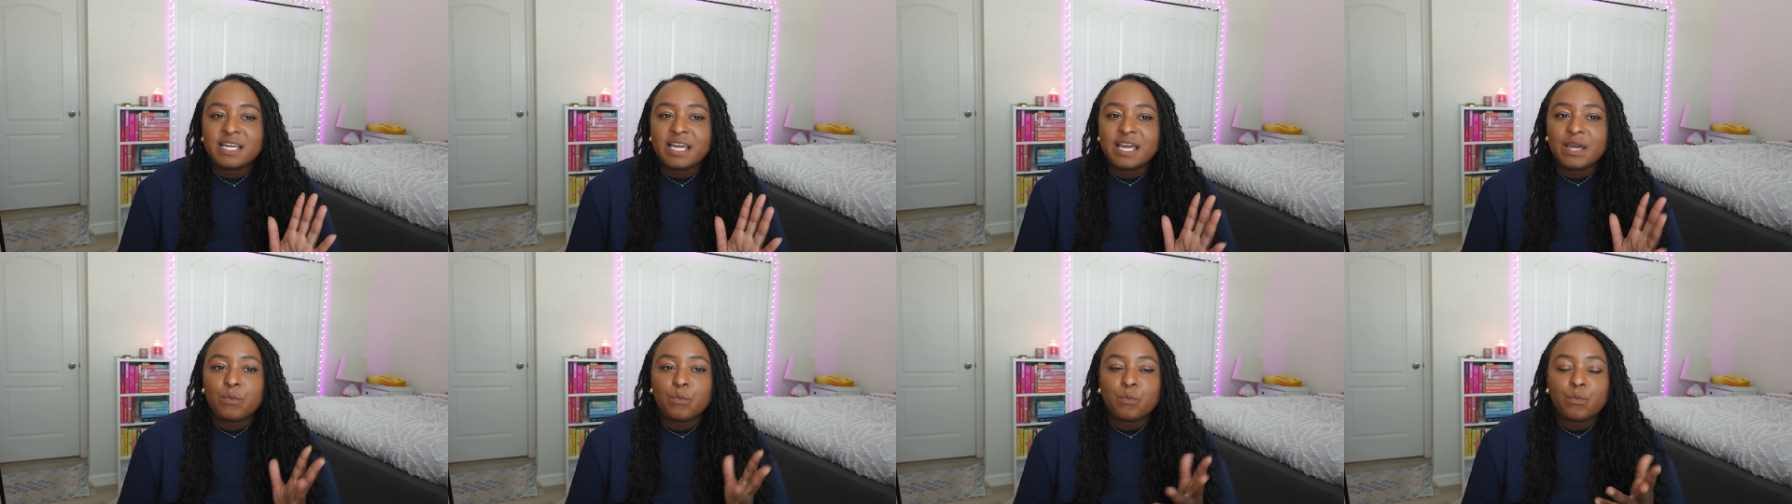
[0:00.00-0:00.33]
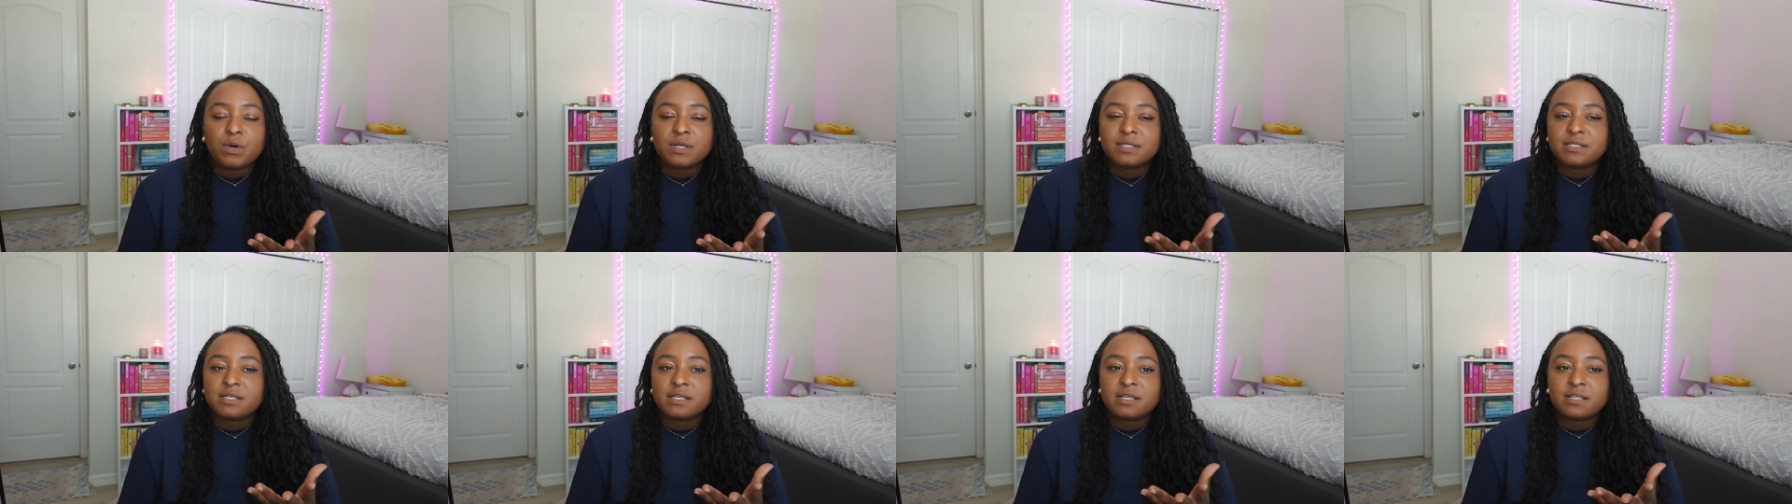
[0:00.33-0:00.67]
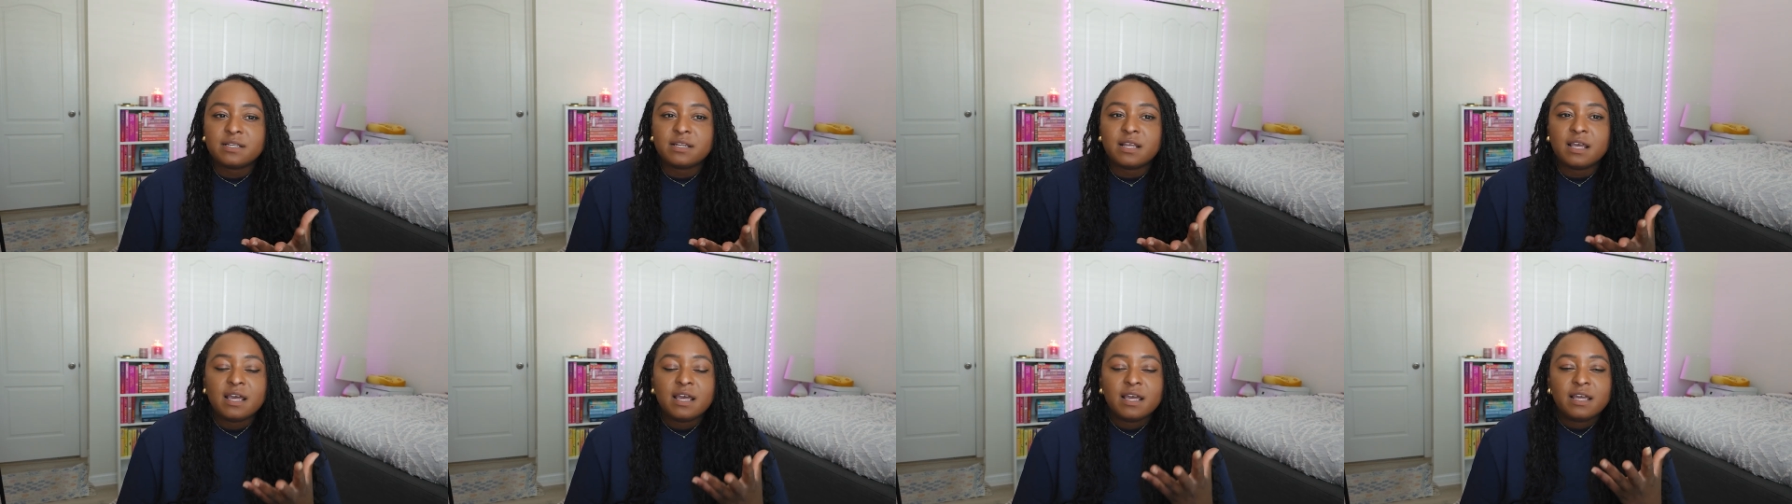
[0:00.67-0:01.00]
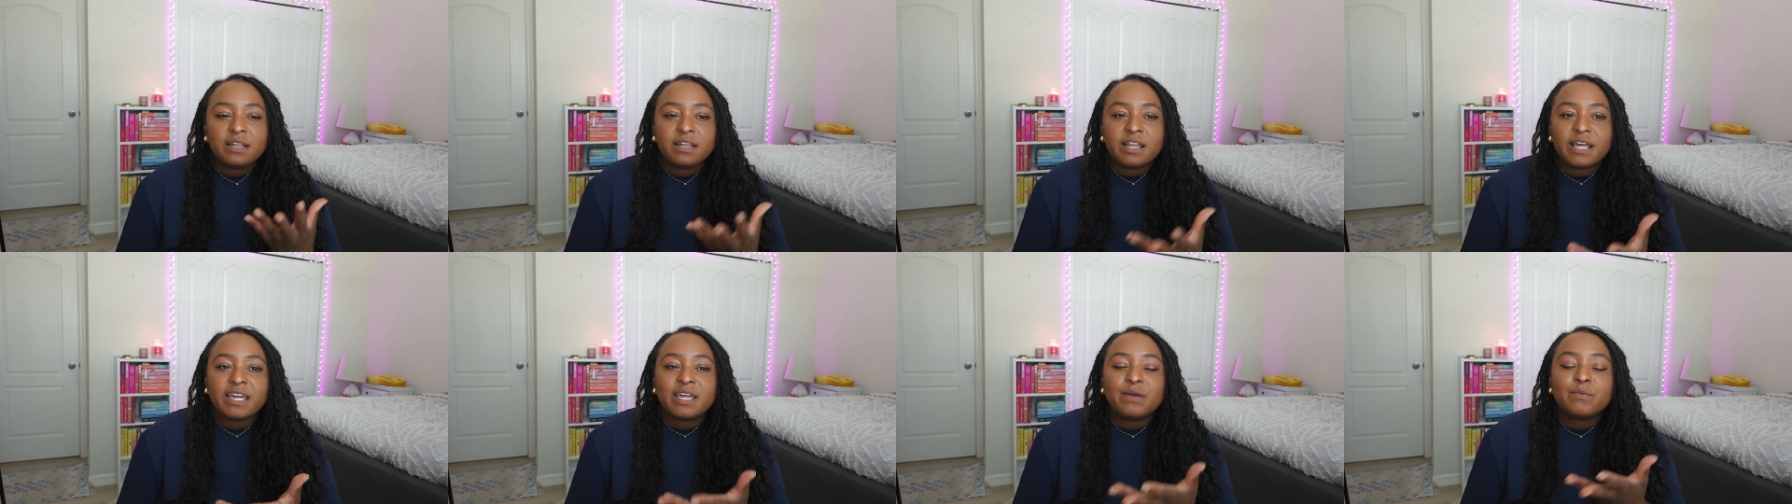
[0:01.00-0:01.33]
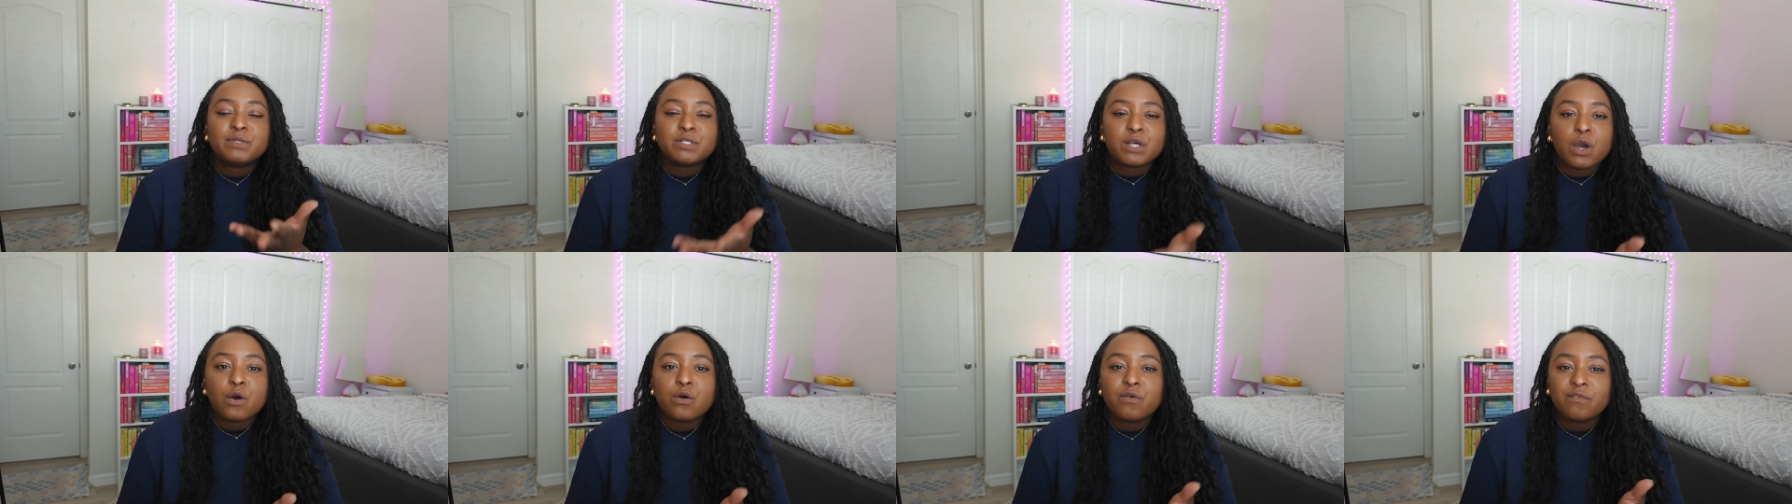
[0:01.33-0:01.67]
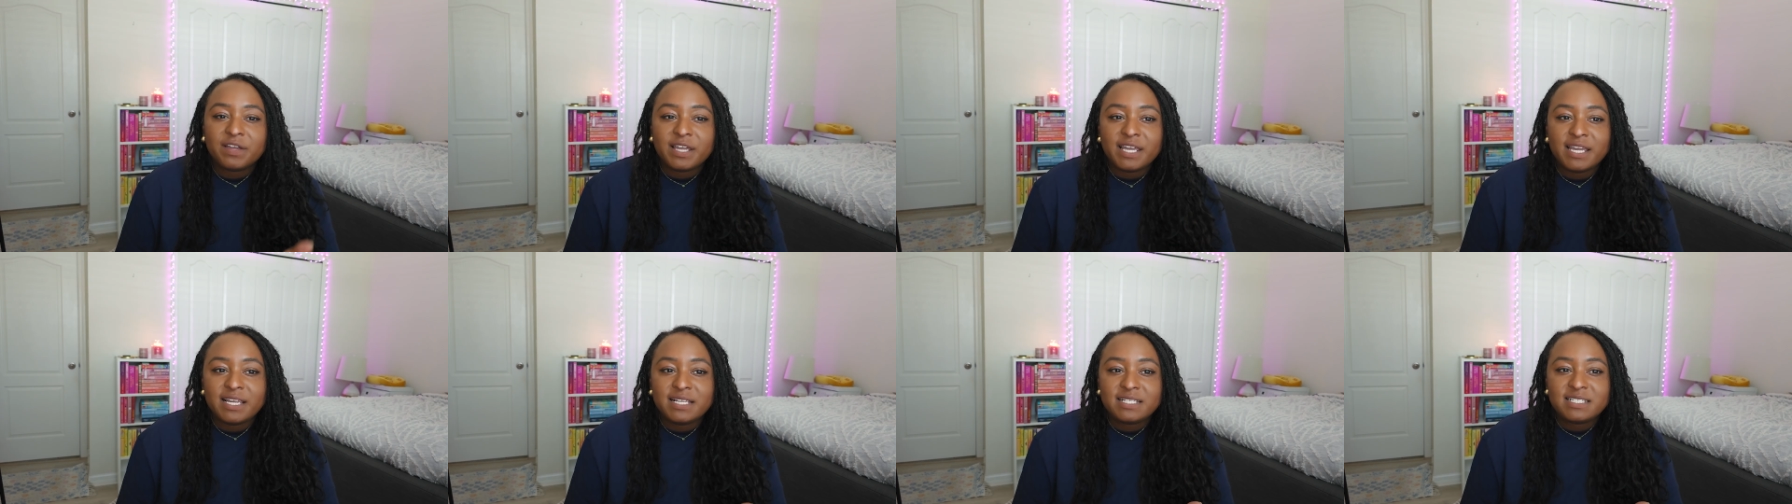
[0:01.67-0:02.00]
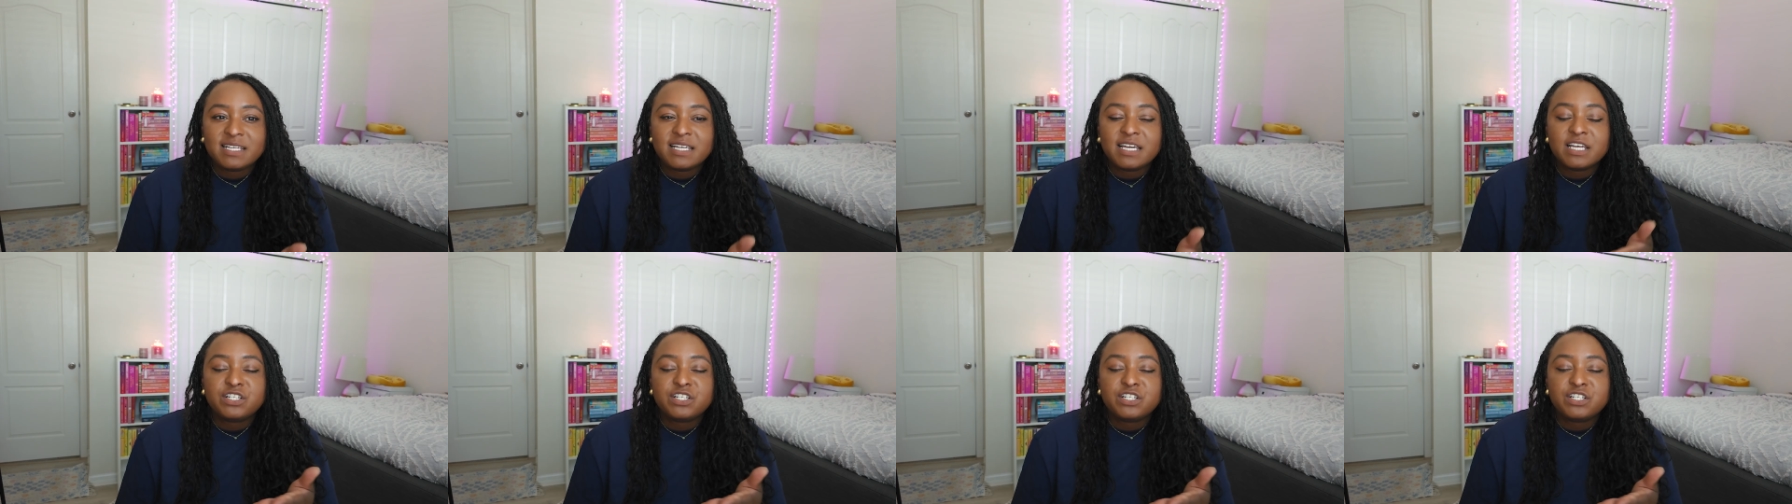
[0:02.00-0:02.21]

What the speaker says: it wasn't like it was overheating.